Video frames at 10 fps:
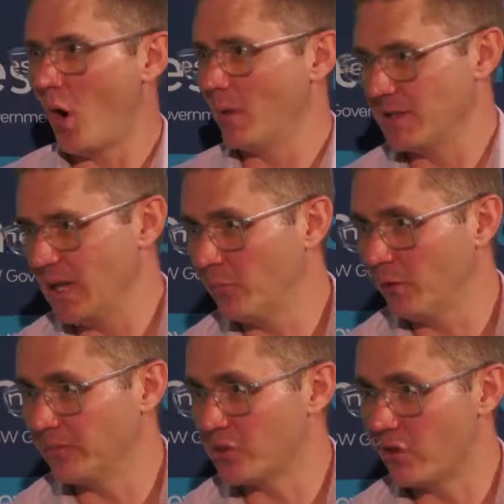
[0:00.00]
example
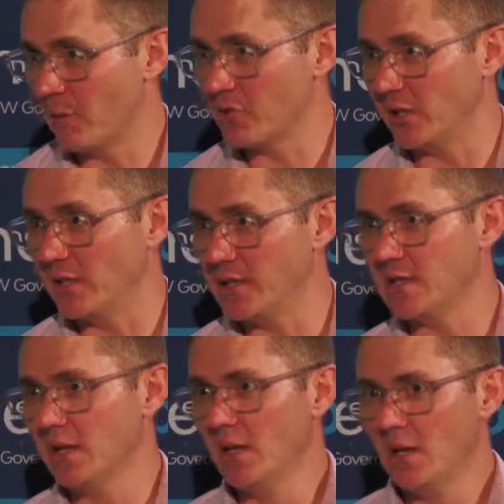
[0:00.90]
of disruption.
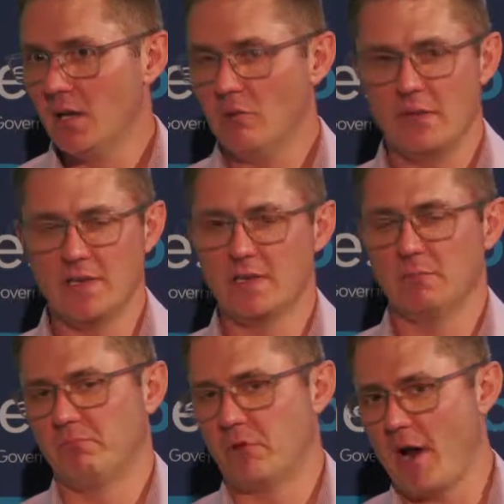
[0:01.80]
There's the
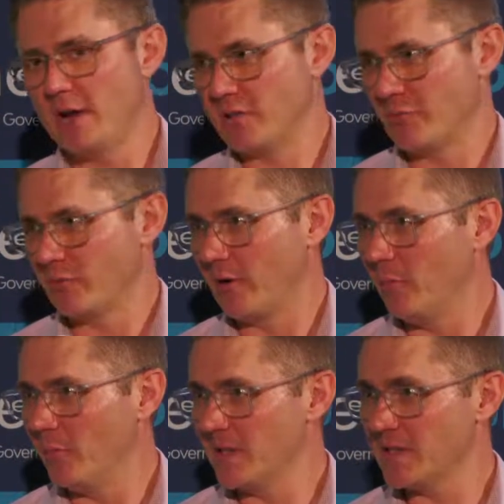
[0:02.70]
greater disruption we've
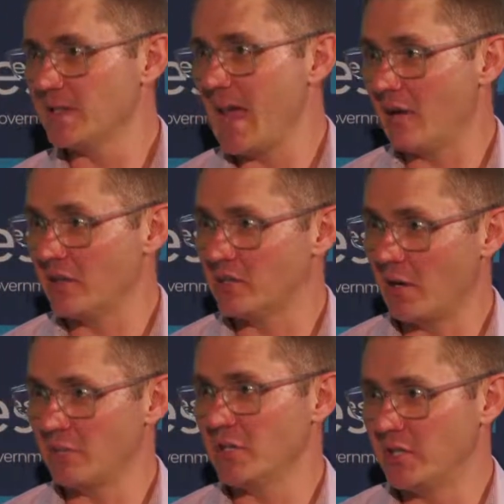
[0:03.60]
got, but this is now a
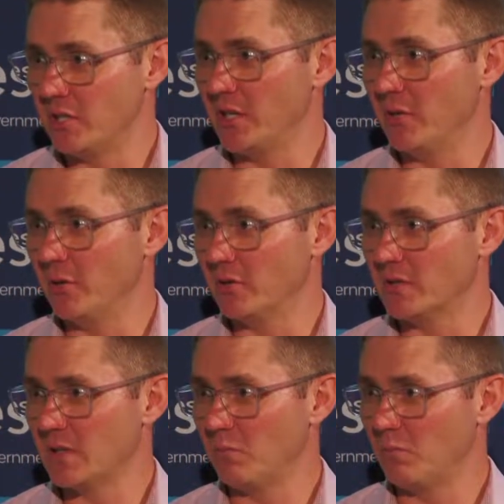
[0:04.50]
disruption to your
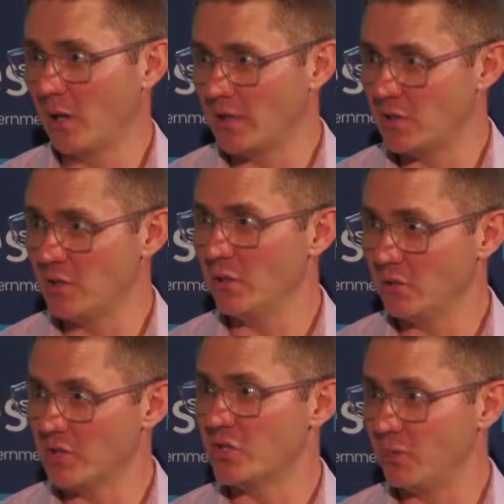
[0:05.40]

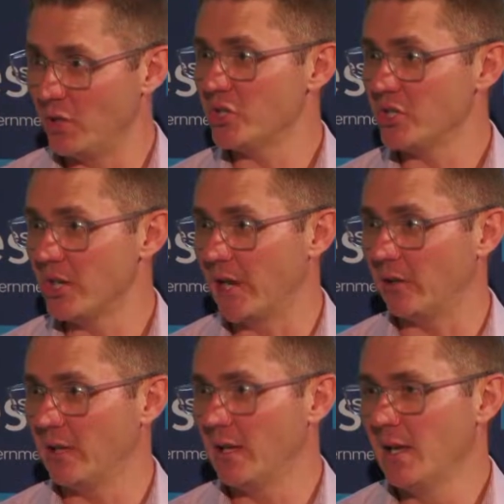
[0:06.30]
distribution channel.
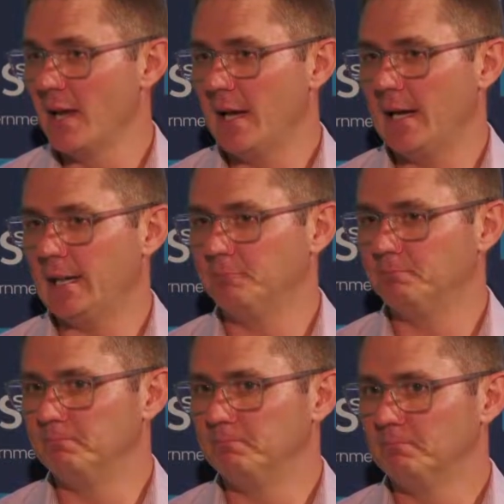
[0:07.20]

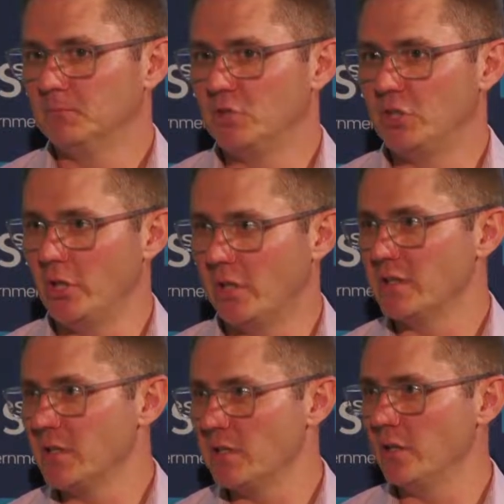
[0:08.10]
Do you
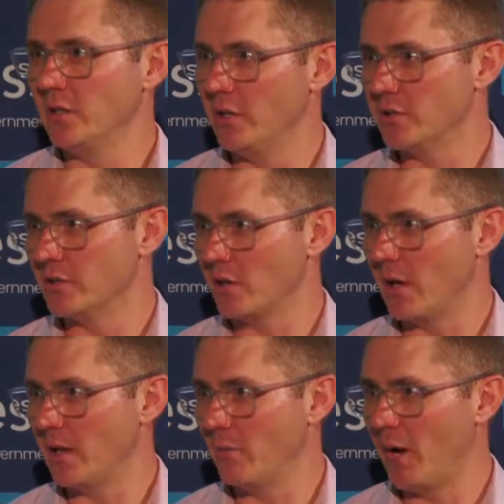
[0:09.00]
continue to use
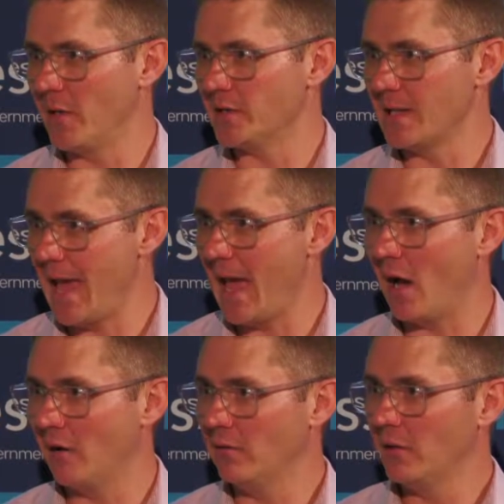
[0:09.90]
Australia Post
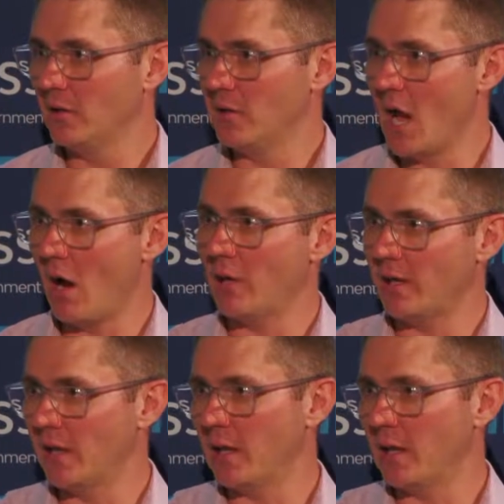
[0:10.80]
now, knowing that